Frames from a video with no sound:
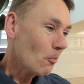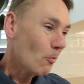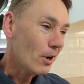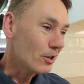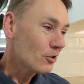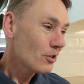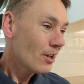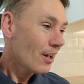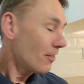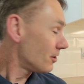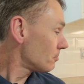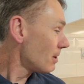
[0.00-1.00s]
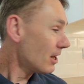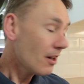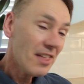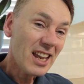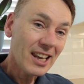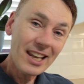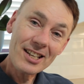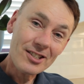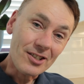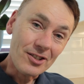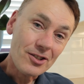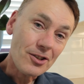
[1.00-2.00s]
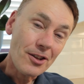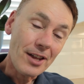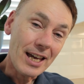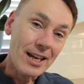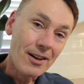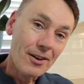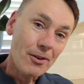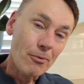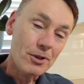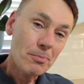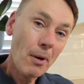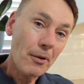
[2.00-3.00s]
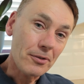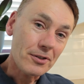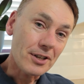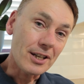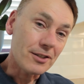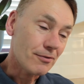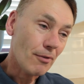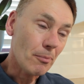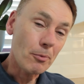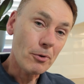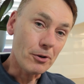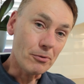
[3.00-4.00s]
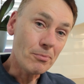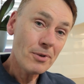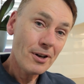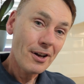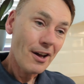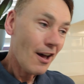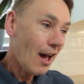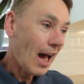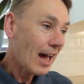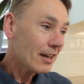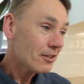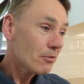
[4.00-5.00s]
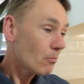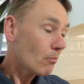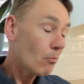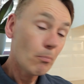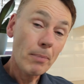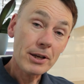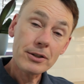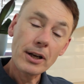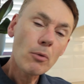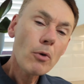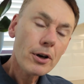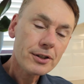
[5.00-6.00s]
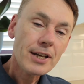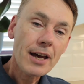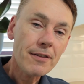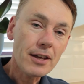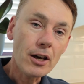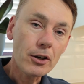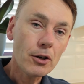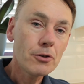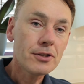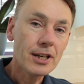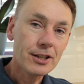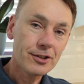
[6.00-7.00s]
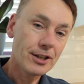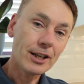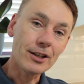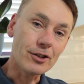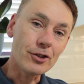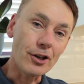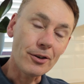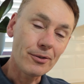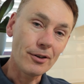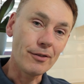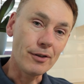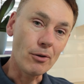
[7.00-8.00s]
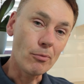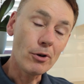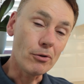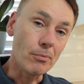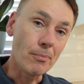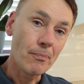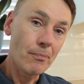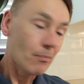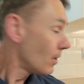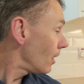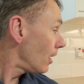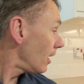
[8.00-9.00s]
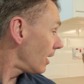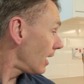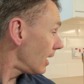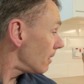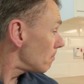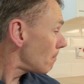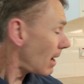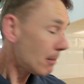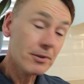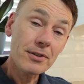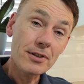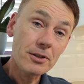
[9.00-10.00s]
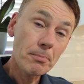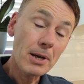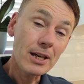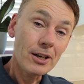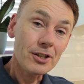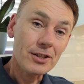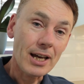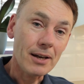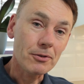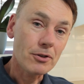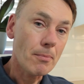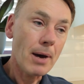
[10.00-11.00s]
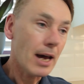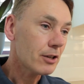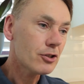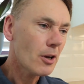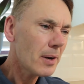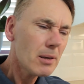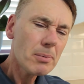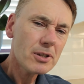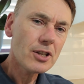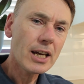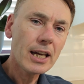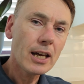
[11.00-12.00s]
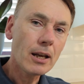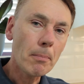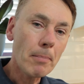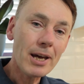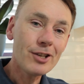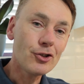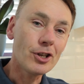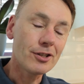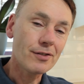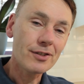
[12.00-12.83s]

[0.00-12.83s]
which the speaker then listens to the responses from the room and basically works out the acoustic signature of your room. It maps the speaker sound to match, so any particular pitches of